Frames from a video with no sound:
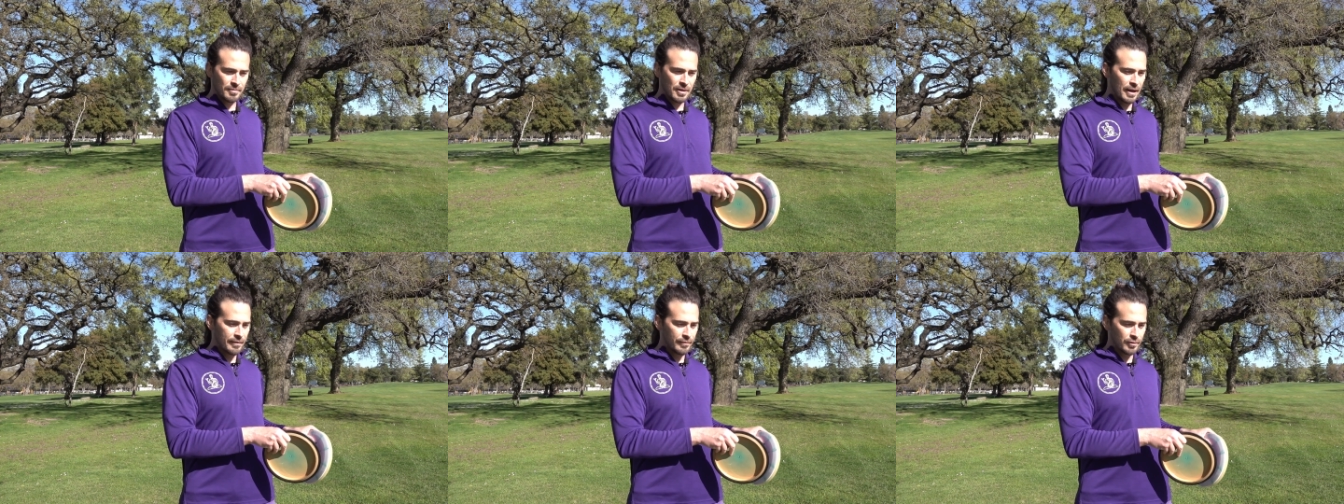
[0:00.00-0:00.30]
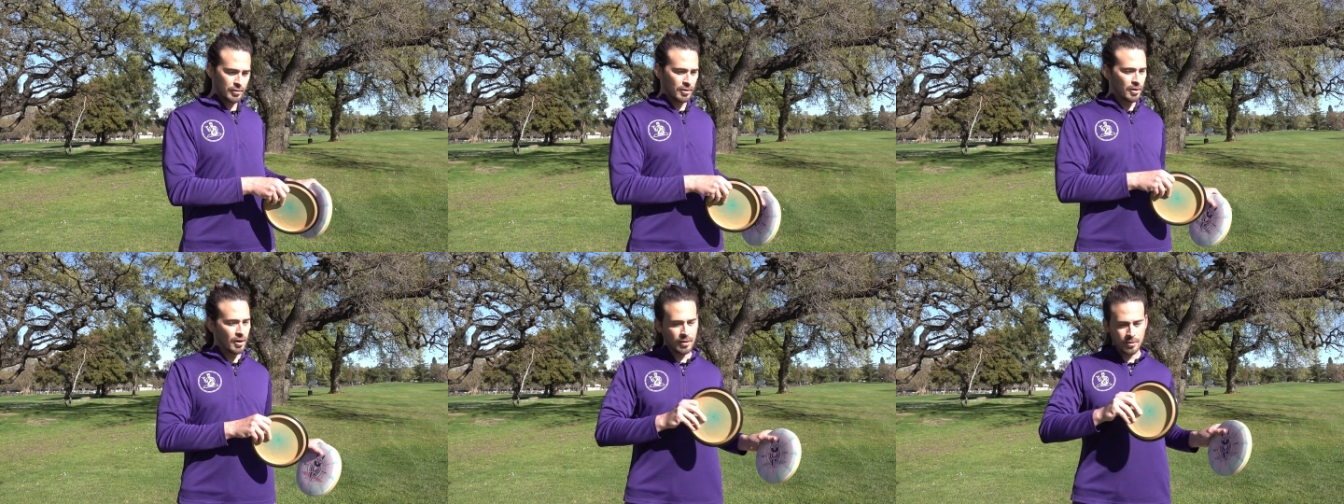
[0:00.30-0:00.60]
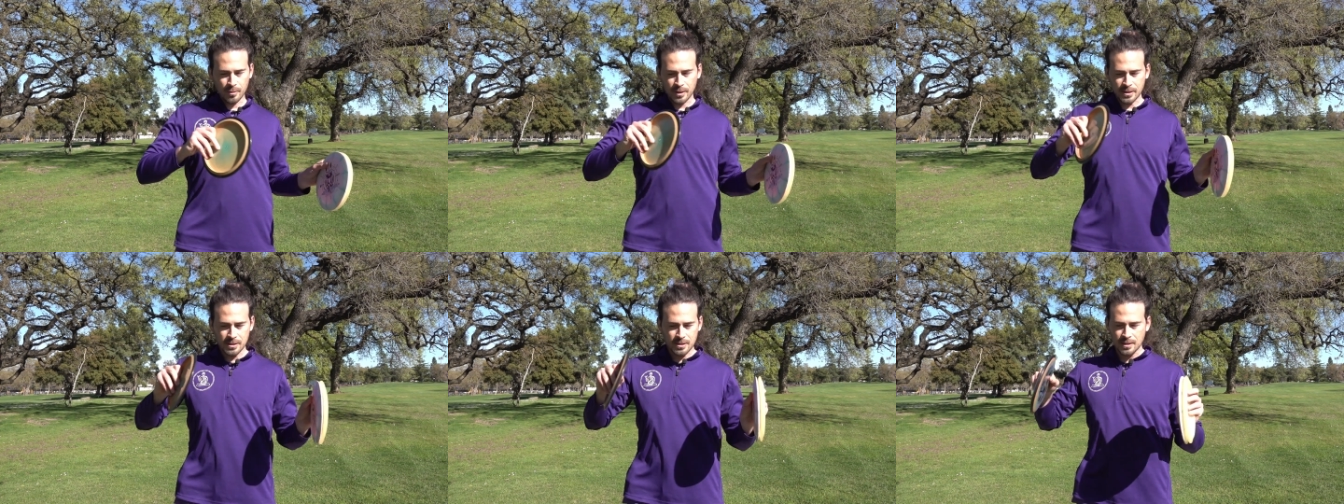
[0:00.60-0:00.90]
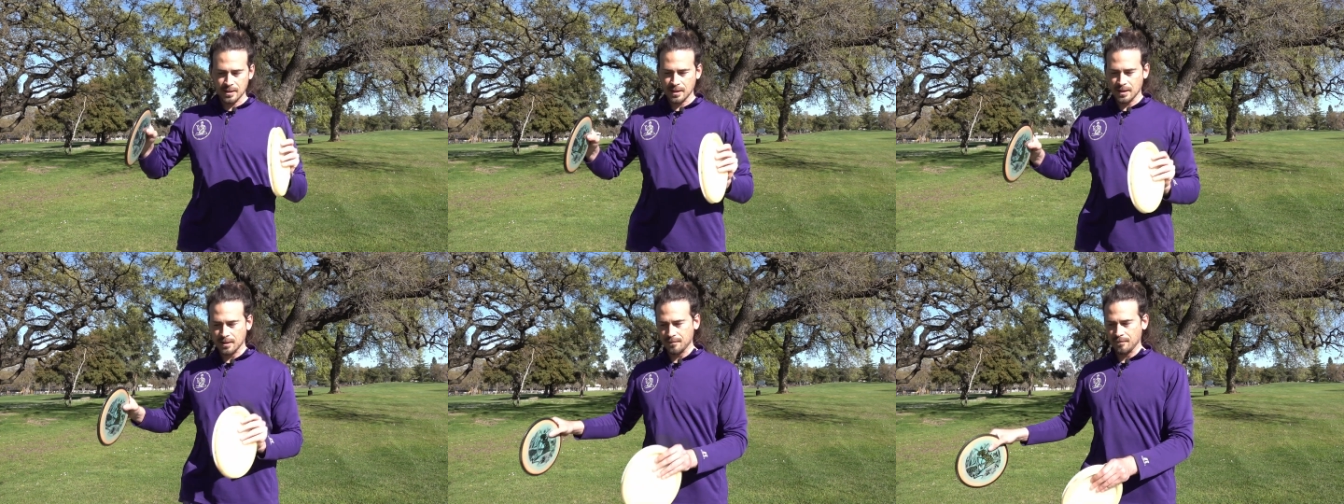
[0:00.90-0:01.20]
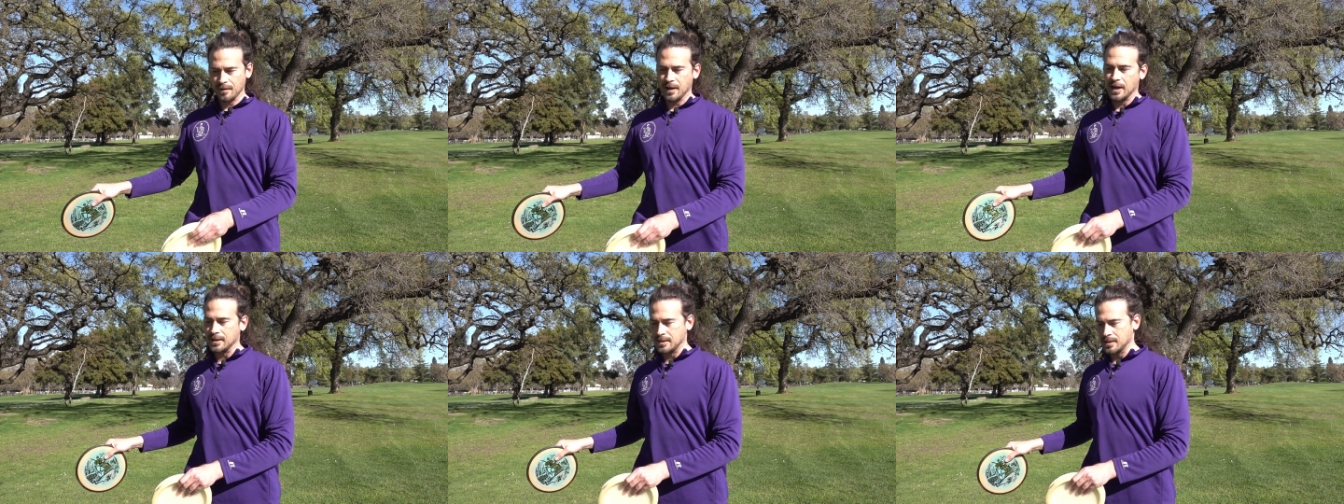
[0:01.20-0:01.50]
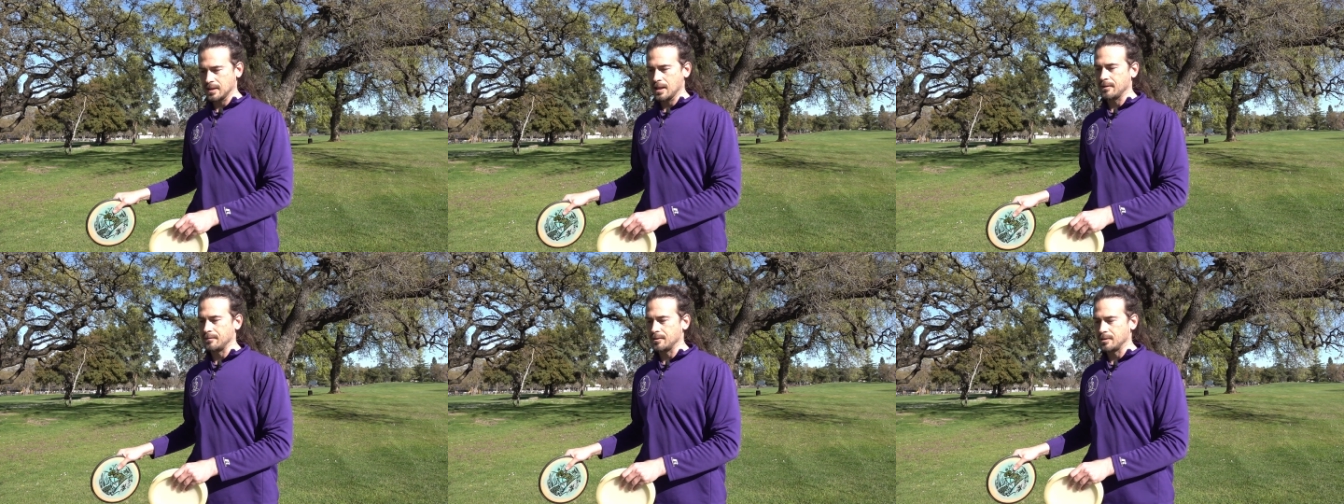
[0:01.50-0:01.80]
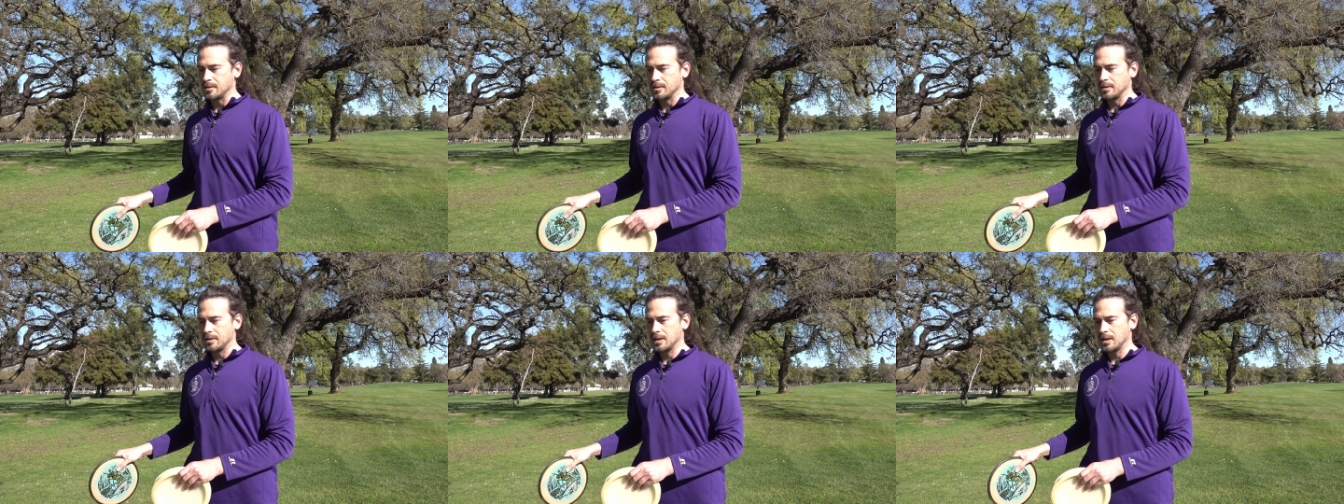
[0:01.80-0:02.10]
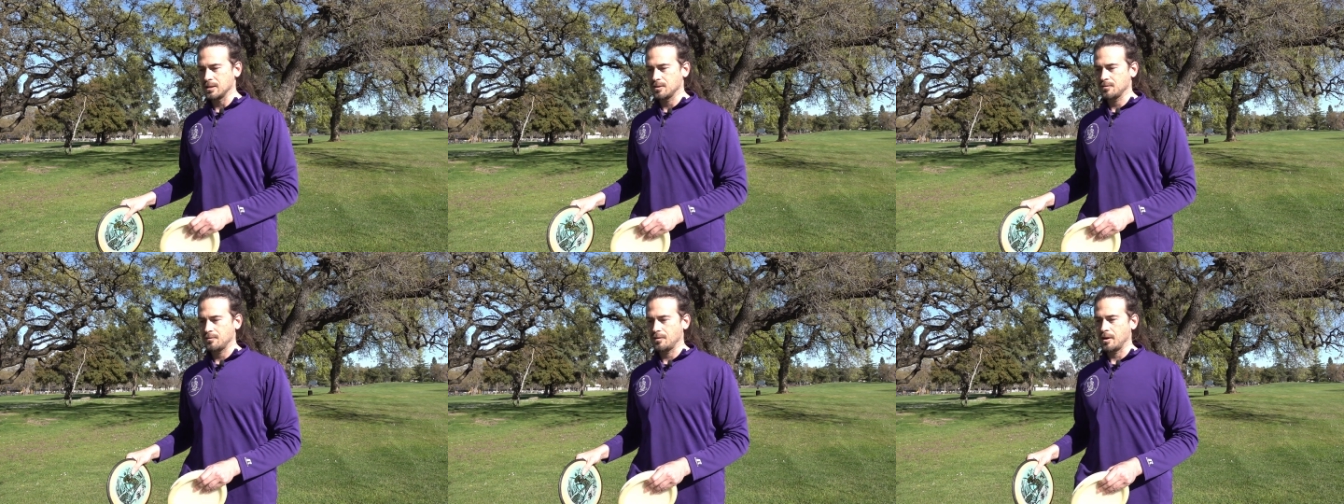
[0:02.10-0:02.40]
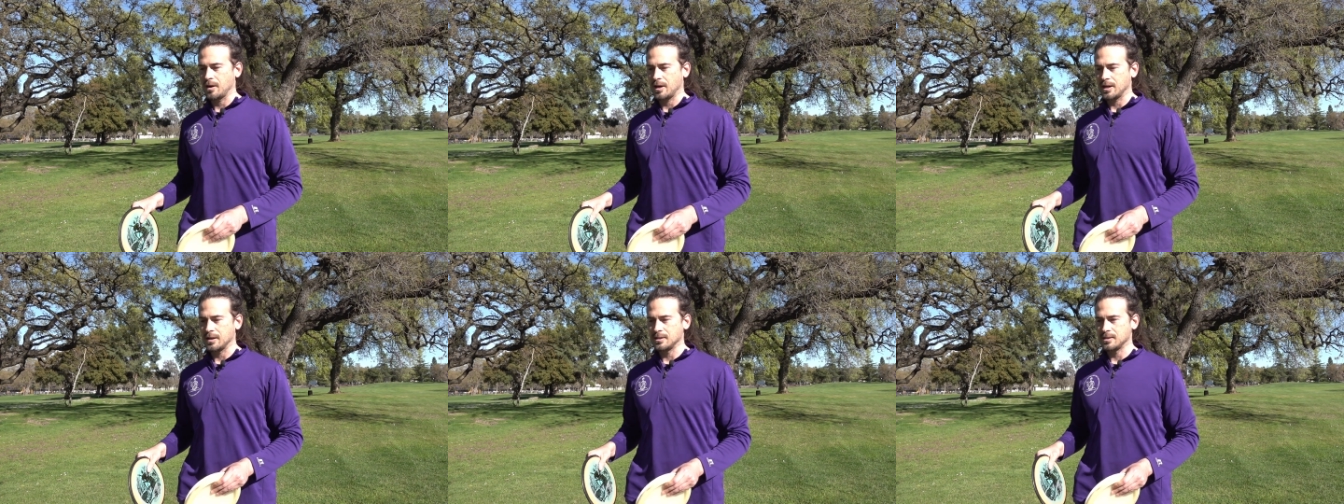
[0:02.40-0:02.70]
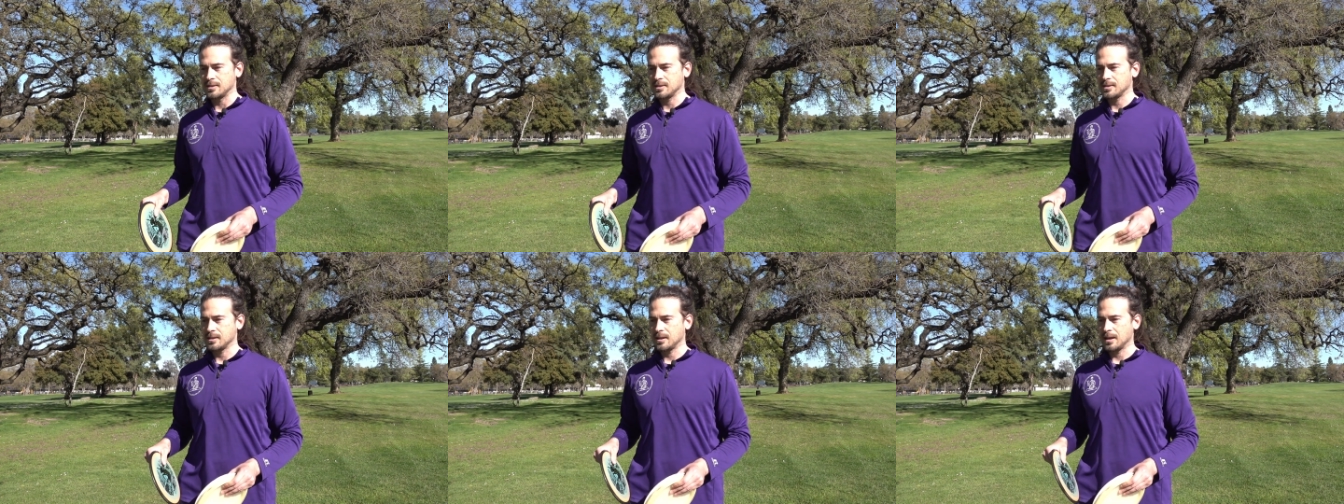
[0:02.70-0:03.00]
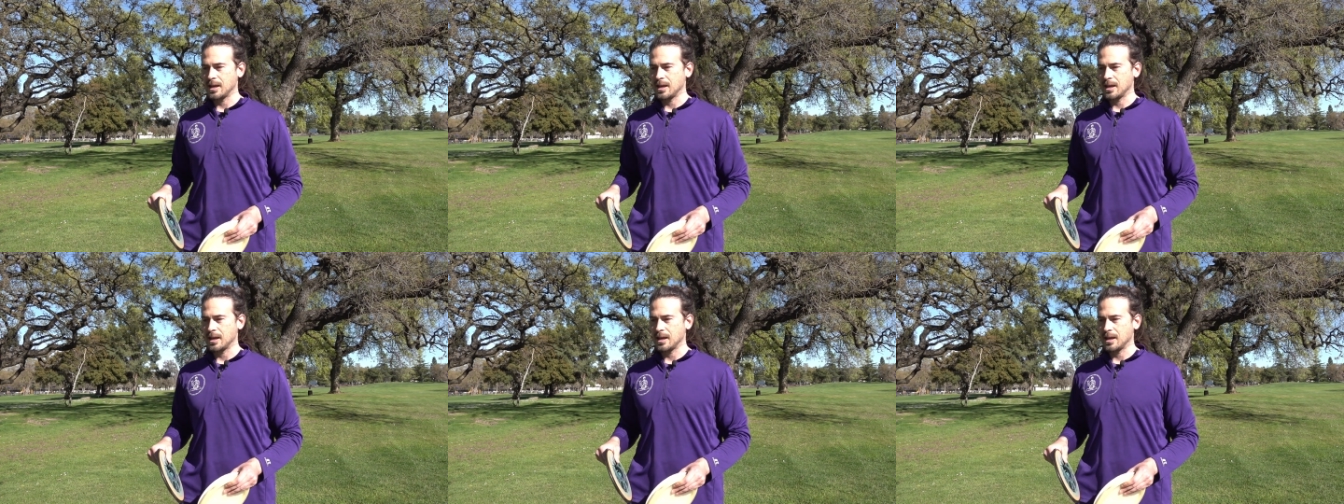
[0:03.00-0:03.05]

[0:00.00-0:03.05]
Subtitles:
level all the way to the advanced level as far as